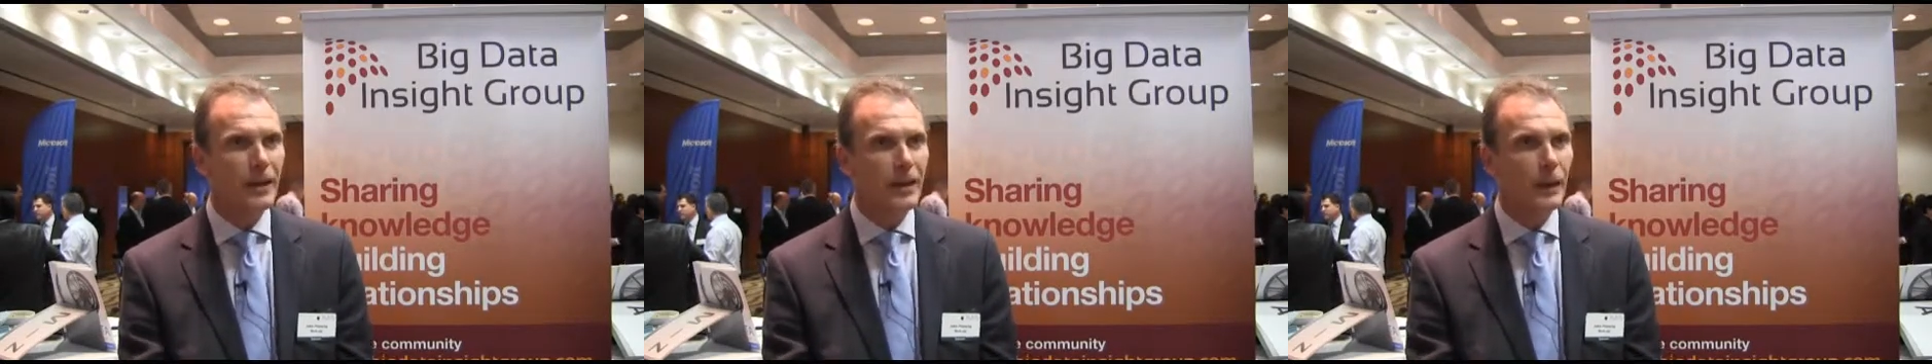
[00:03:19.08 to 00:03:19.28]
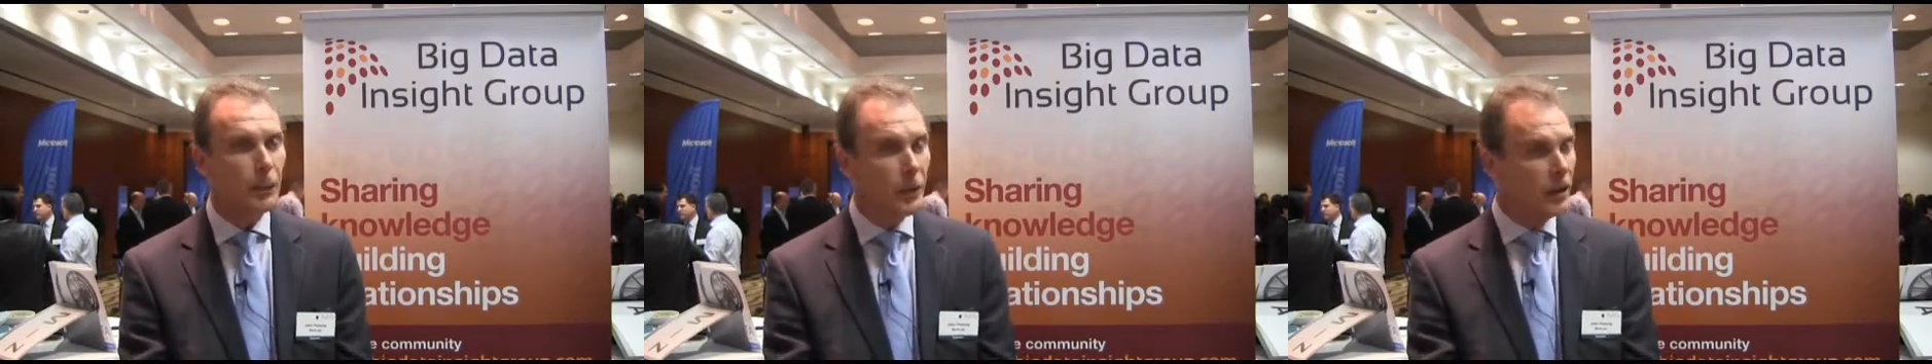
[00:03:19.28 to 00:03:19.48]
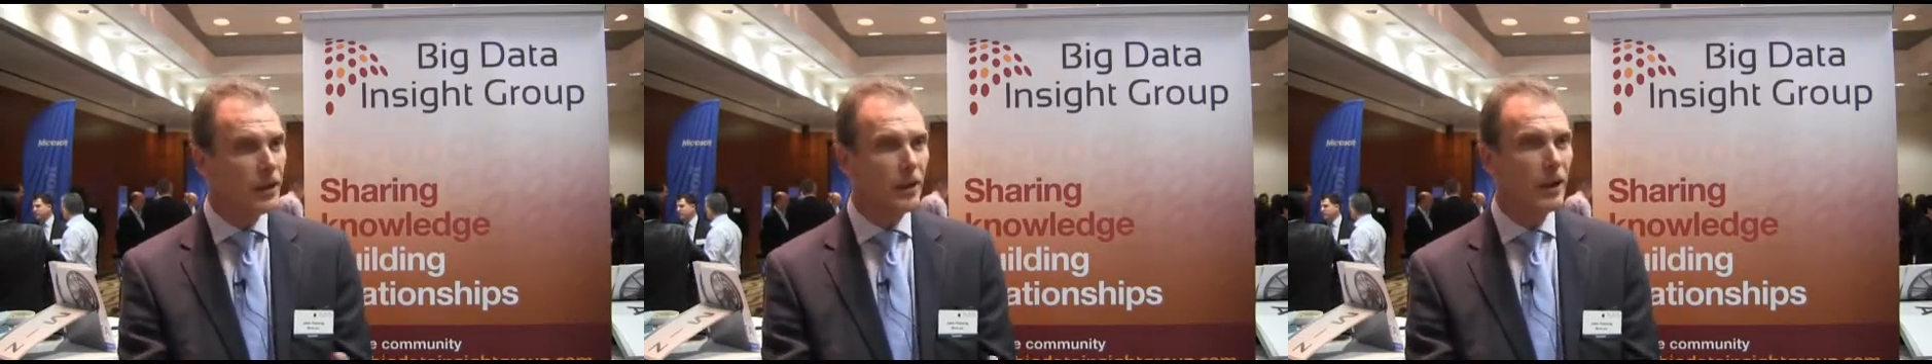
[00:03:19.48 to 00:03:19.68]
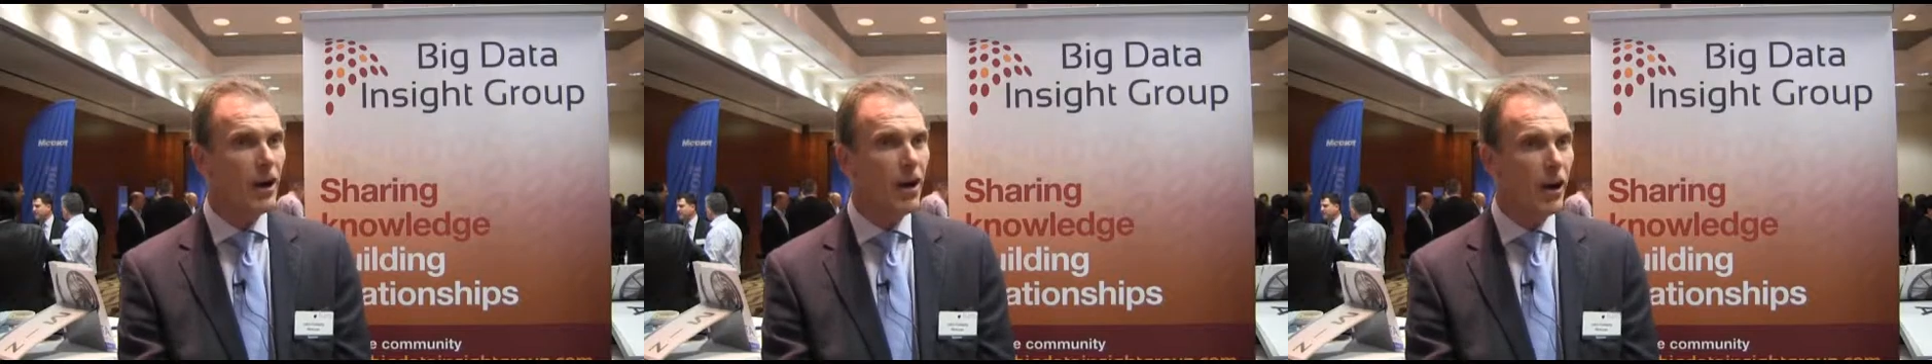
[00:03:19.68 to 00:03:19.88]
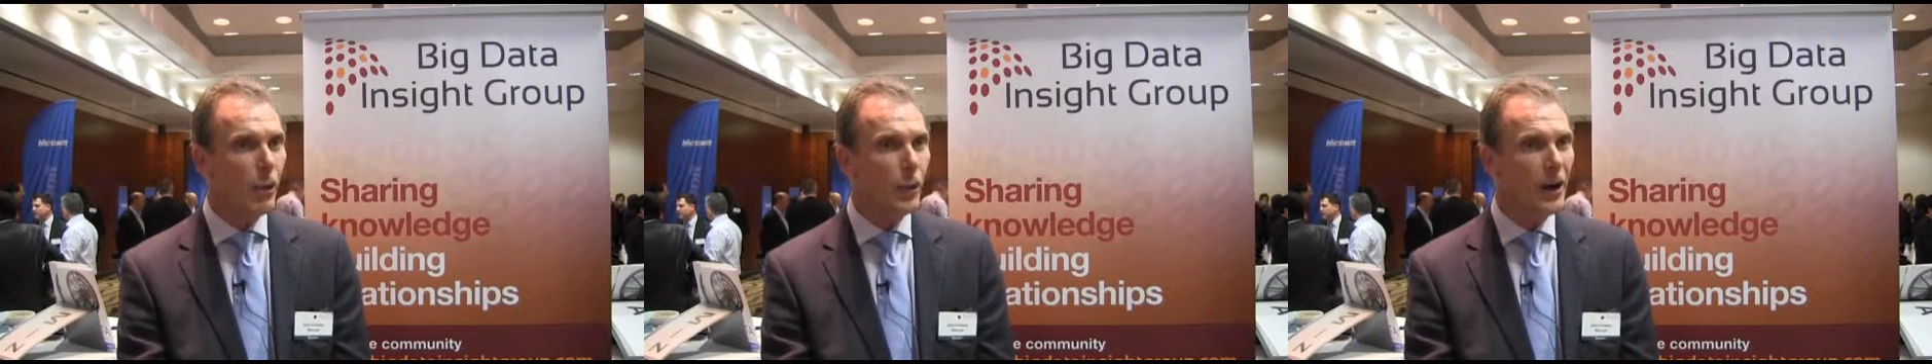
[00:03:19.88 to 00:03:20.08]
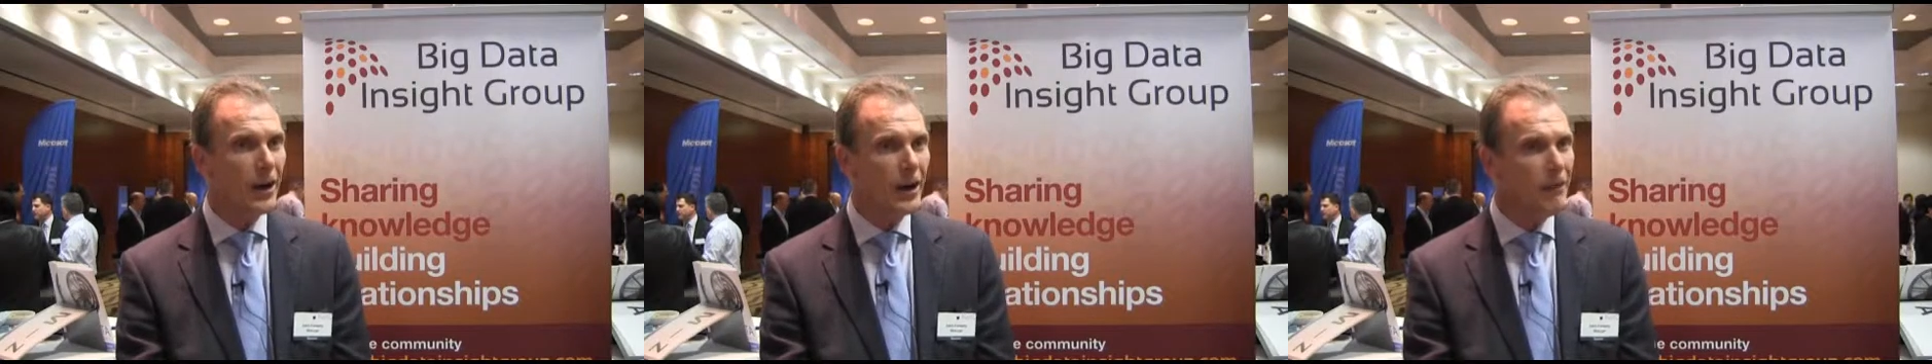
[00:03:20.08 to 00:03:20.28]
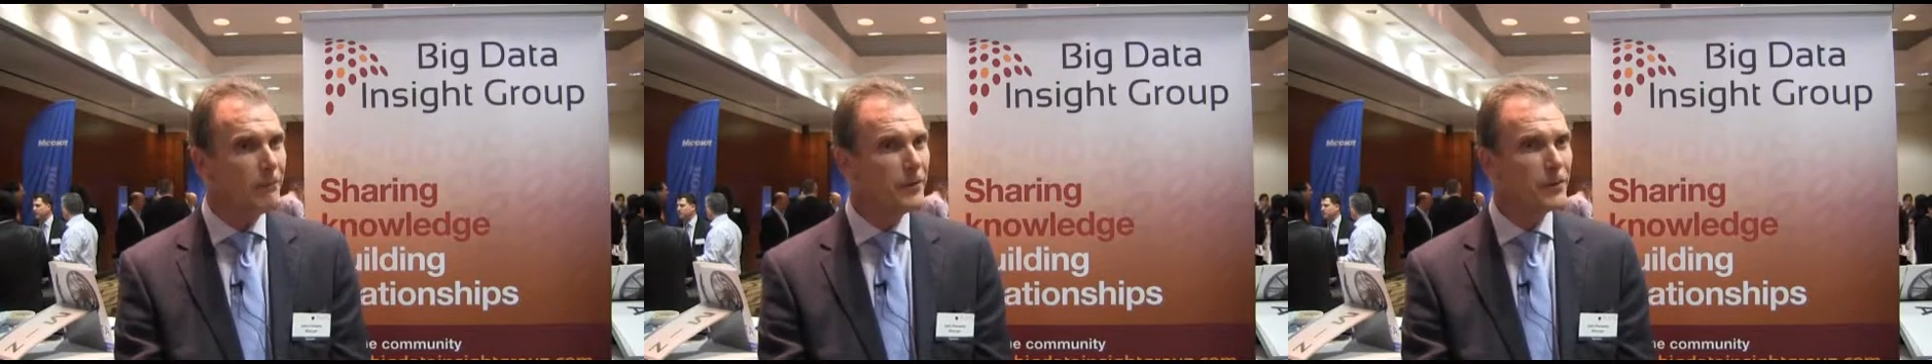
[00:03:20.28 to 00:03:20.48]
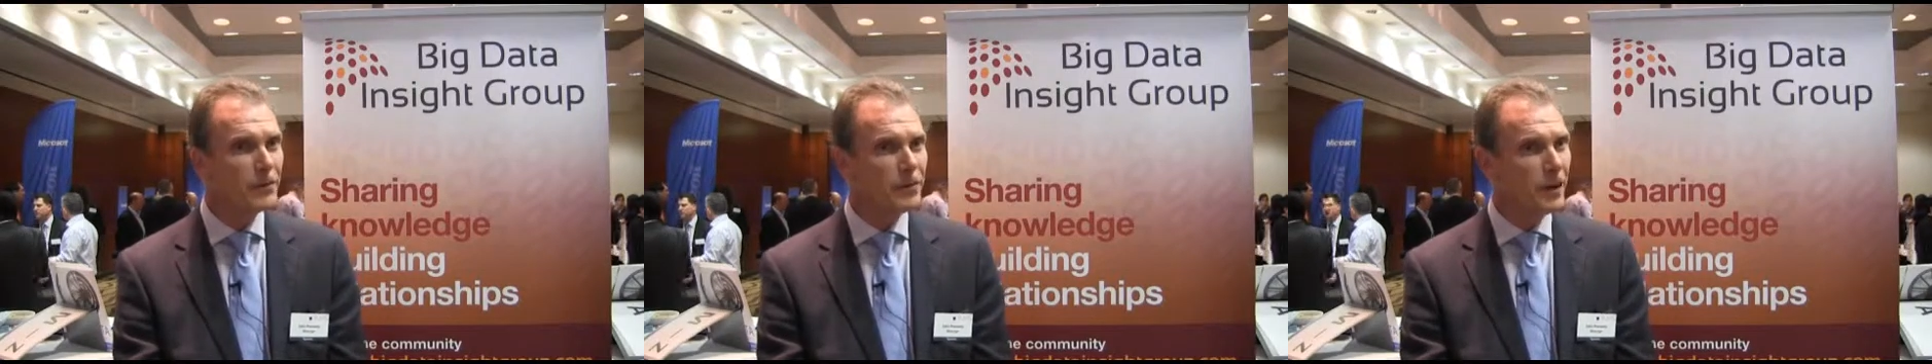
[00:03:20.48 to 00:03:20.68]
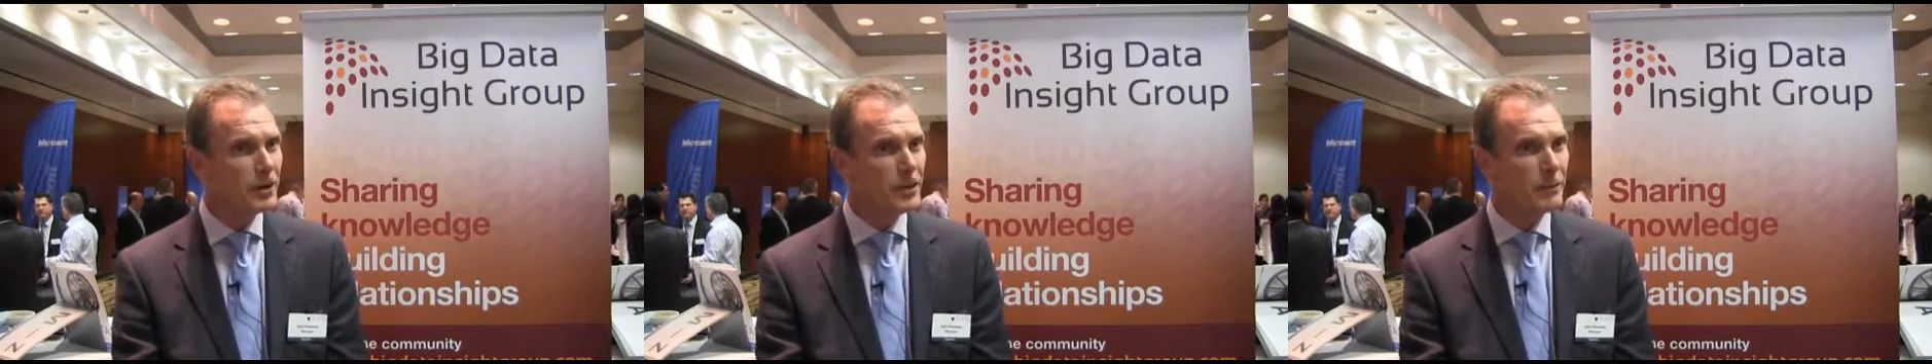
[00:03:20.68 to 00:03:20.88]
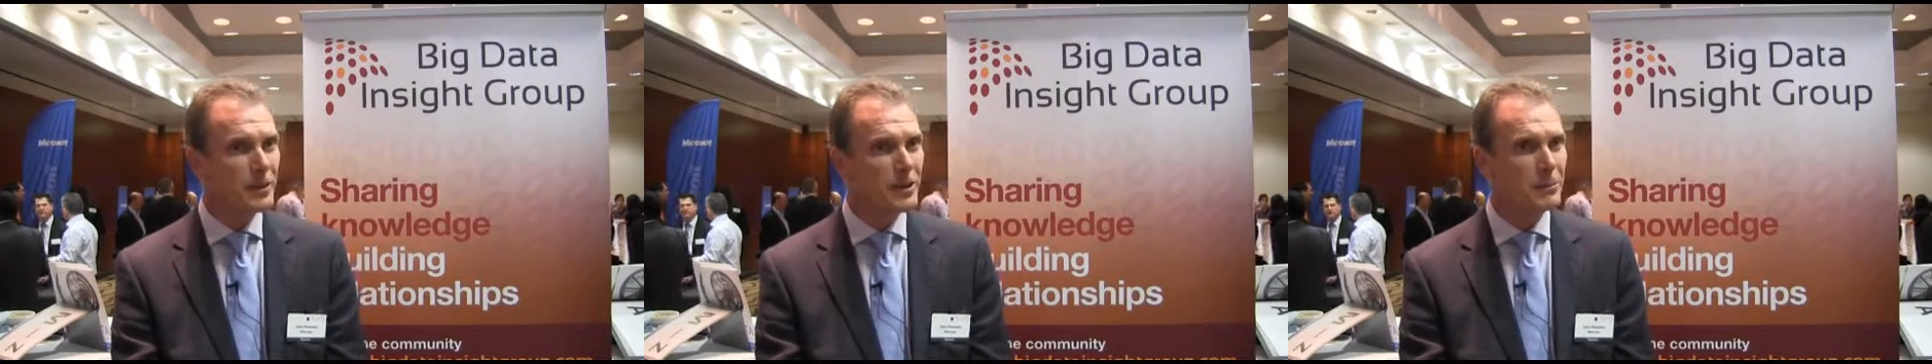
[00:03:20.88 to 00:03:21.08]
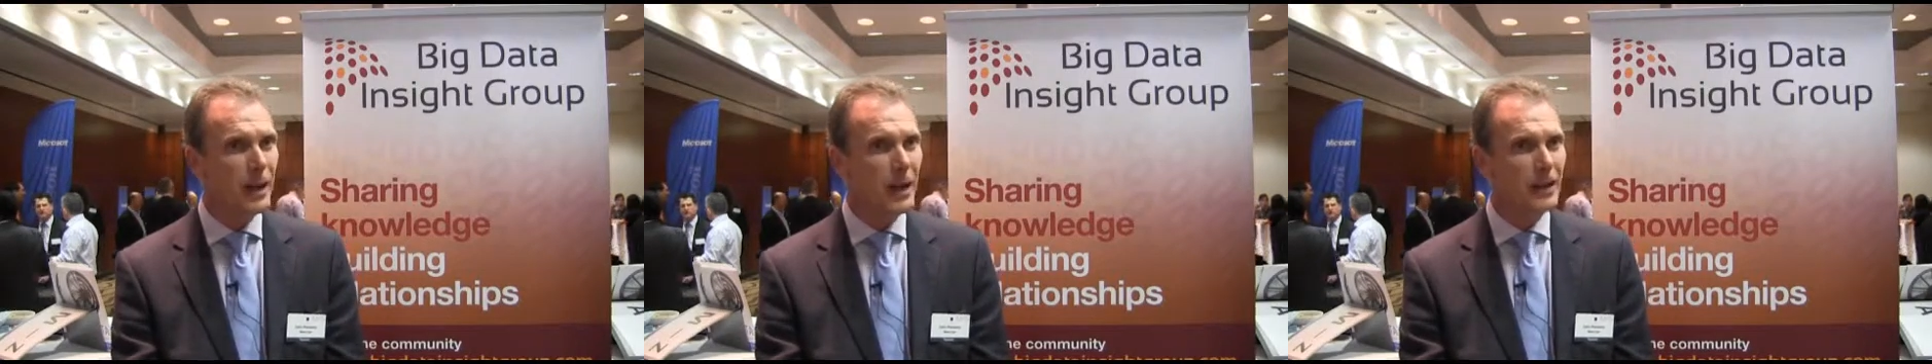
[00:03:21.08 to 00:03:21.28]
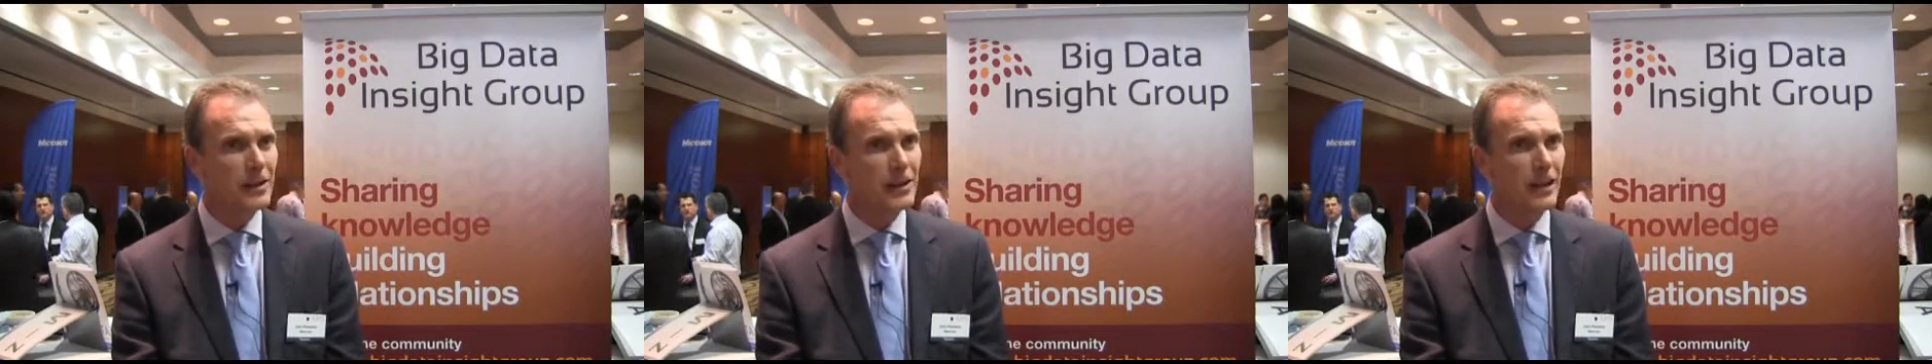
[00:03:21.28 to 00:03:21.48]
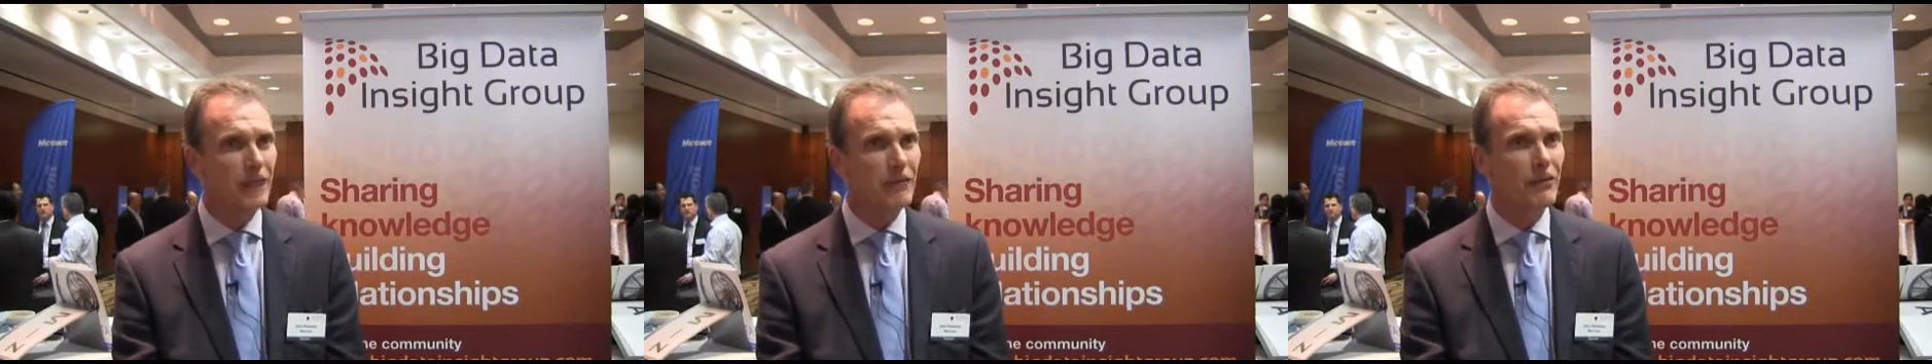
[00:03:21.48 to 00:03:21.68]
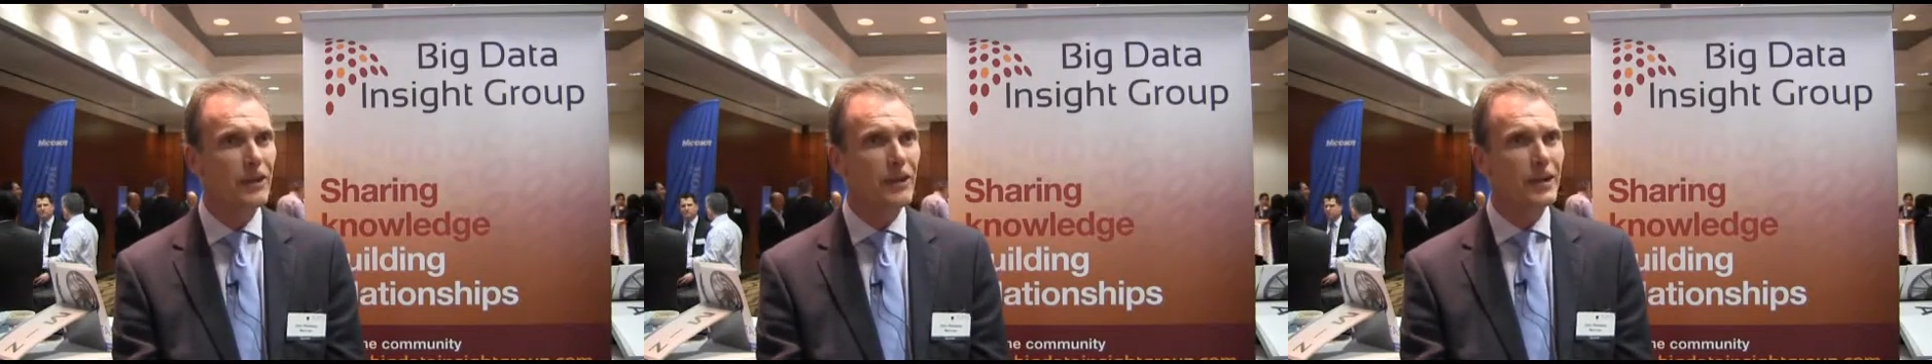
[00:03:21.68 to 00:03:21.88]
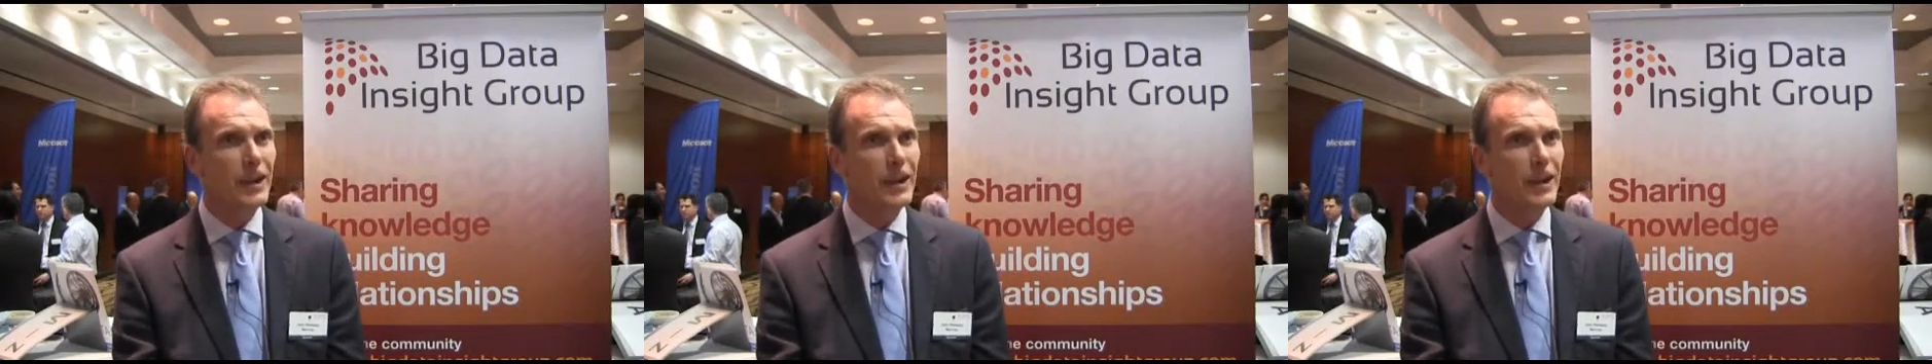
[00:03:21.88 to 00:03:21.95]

If we look at the hardware and infrastructure perspective,